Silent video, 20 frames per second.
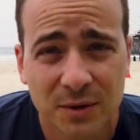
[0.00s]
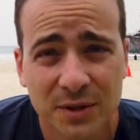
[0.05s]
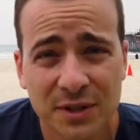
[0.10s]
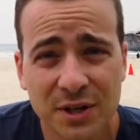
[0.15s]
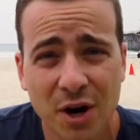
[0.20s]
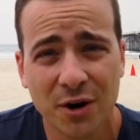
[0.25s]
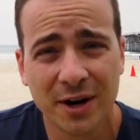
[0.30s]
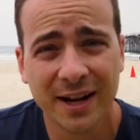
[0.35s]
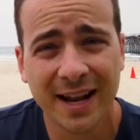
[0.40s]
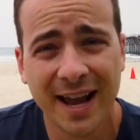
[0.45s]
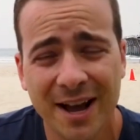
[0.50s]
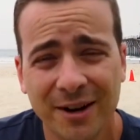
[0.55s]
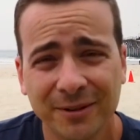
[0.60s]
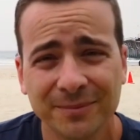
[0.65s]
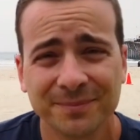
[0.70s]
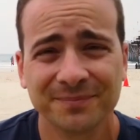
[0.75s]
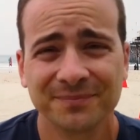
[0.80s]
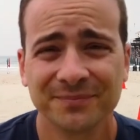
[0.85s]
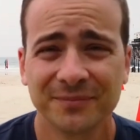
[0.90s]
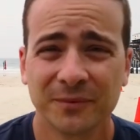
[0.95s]
So starting
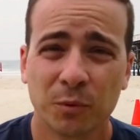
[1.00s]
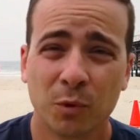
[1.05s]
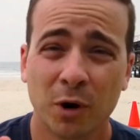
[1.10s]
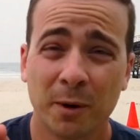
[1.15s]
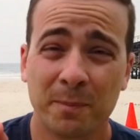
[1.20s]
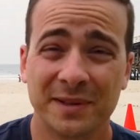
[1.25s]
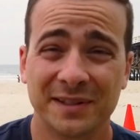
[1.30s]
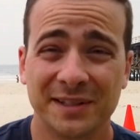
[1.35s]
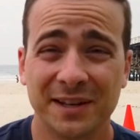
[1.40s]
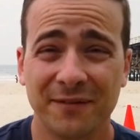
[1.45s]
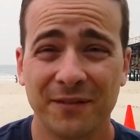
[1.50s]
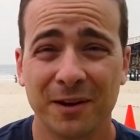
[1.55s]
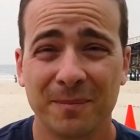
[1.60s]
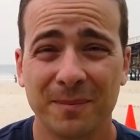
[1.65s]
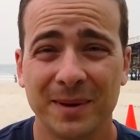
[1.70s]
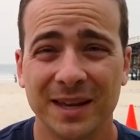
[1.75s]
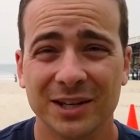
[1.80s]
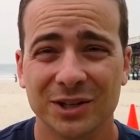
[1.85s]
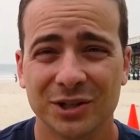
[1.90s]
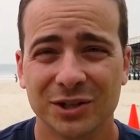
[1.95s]
out, we're at
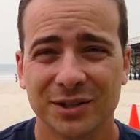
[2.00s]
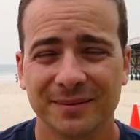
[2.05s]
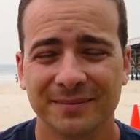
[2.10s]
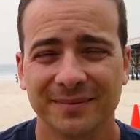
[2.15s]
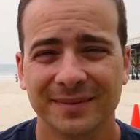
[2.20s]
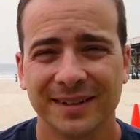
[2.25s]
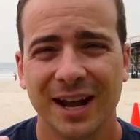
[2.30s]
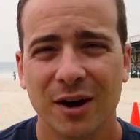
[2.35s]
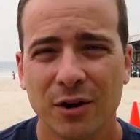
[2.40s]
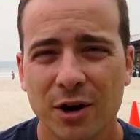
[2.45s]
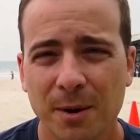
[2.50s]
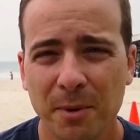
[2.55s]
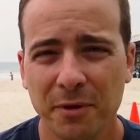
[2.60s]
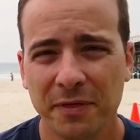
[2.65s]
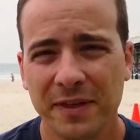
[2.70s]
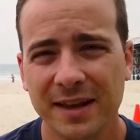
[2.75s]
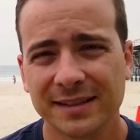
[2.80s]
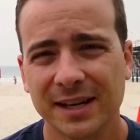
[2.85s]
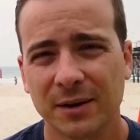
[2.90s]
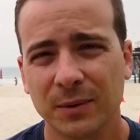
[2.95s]
Pacific Beach. Now, a
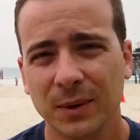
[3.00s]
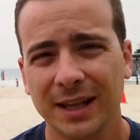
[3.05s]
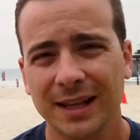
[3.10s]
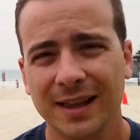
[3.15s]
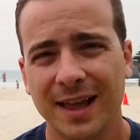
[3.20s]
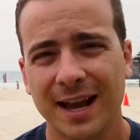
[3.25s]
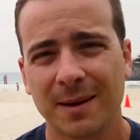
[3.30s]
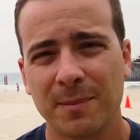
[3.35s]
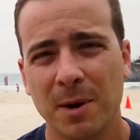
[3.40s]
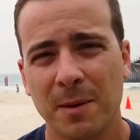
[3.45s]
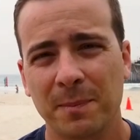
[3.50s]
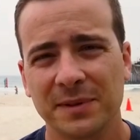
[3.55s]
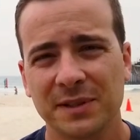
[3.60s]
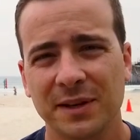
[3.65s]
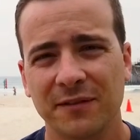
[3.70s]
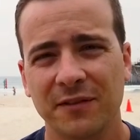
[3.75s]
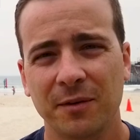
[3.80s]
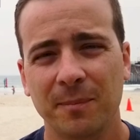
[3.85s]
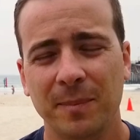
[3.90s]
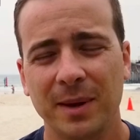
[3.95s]
couple things I really like about
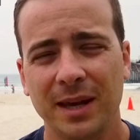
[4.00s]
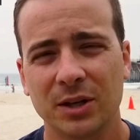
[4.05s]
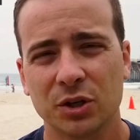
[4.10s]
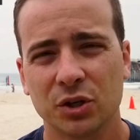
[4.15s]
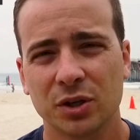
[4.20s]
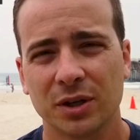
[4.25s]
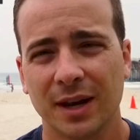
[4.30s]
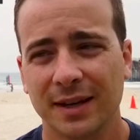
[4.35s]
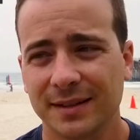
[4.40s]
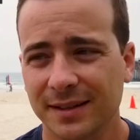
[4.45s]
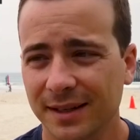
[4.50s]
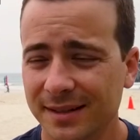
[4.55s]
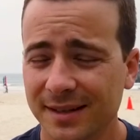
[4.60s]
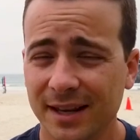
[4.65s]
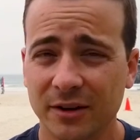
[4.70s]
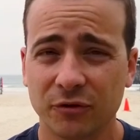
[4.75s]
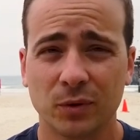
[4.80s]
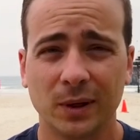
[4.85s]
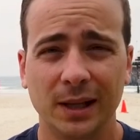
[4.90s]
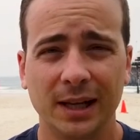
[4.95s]
Pacific Beach is it's
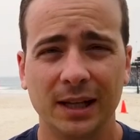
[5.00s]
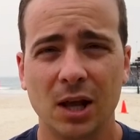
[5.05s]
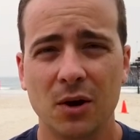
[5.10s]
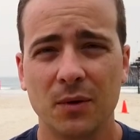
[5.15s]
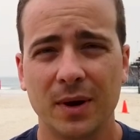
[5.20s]
centrally